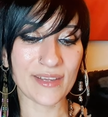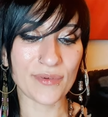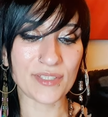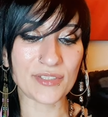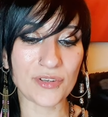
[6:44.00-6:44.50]

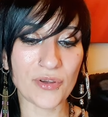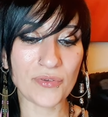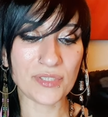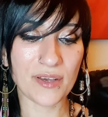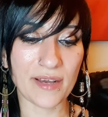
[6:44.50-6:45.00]
There is
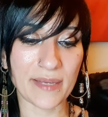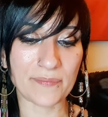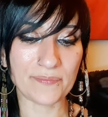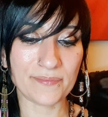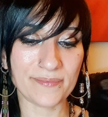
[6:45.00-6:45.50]
no
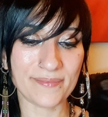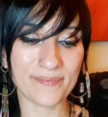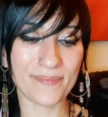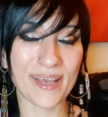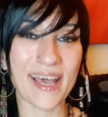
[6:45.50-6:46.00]
time,
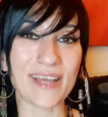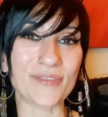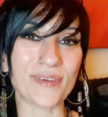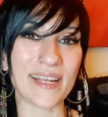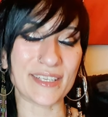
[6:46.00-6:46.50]

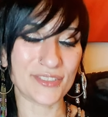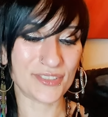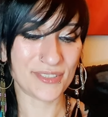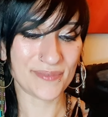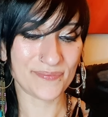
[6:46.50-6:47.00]
and
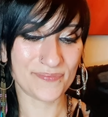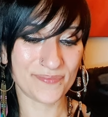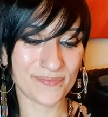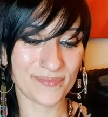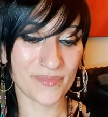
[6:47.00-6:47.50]
vanished.
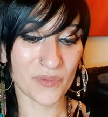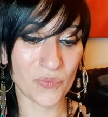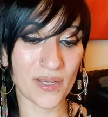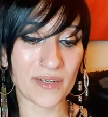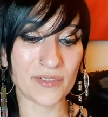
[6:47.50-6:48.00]

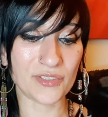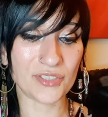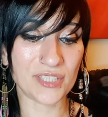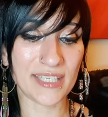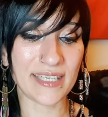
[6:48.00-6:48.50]
Well,
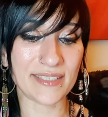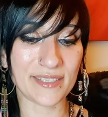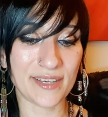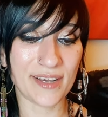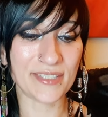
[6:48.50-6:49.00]
she is
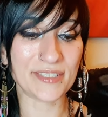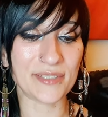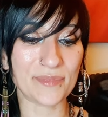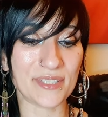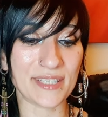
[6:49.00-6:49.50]

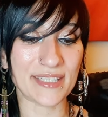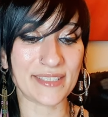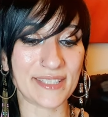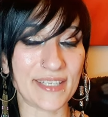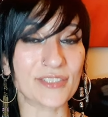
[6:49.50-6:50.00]
accustomed to
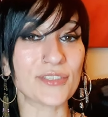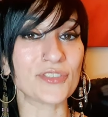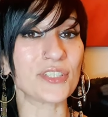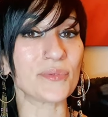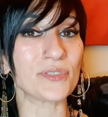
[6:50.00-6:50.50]
these things, so
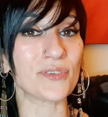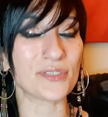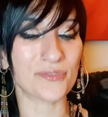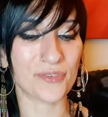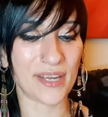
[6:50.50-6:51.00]
she was
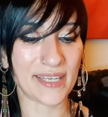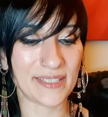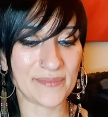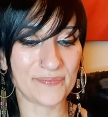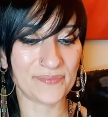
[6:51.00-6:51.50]
not
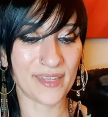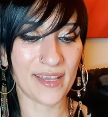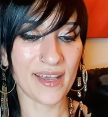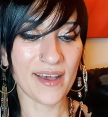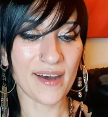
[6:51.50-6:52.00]
afraid.
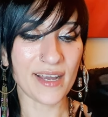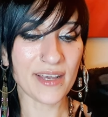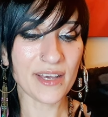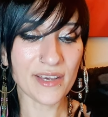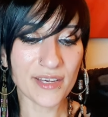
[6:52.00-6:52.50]

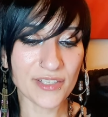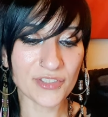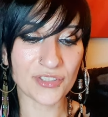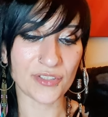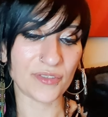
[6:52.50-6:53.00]
I
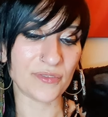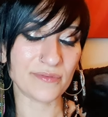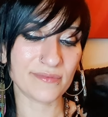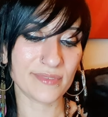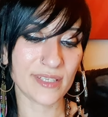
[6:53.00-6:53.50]
urge you
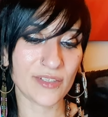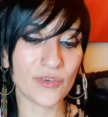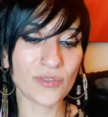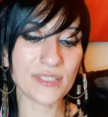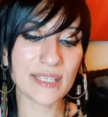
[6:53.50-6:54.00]

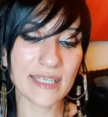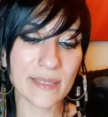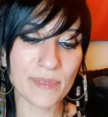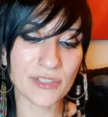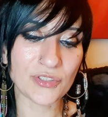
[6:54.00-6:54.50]
not to
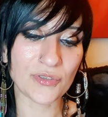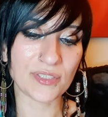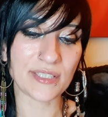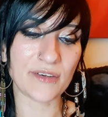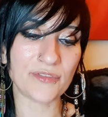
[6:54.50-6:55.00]
limit
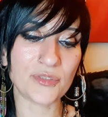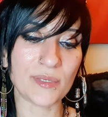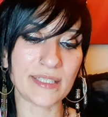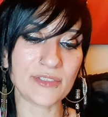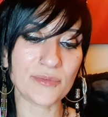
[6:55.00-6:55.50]
yourself
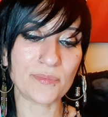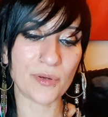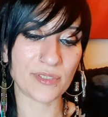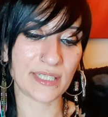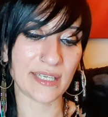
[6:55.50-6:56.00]
to a little
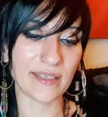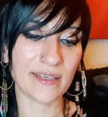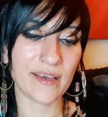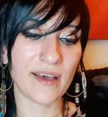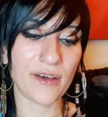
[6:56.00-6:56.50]
body
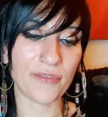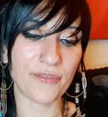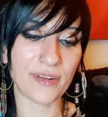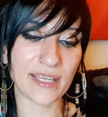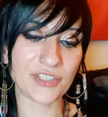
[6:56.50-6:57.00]
of
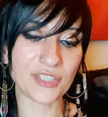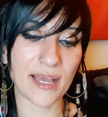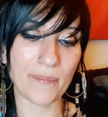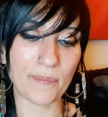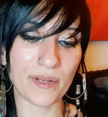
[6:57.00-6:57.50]
flesh
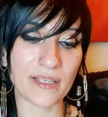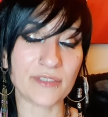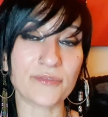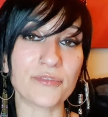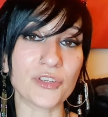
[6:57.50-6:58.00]
and
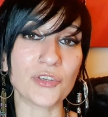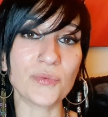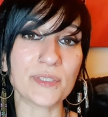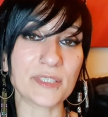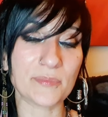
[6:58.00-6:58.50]
blood, for
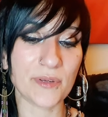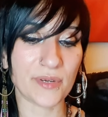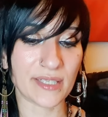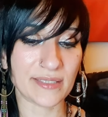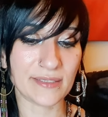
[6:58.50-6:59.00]
you are
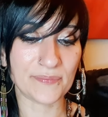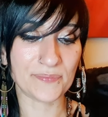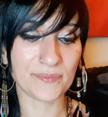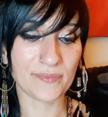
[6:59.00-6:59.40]
spirit.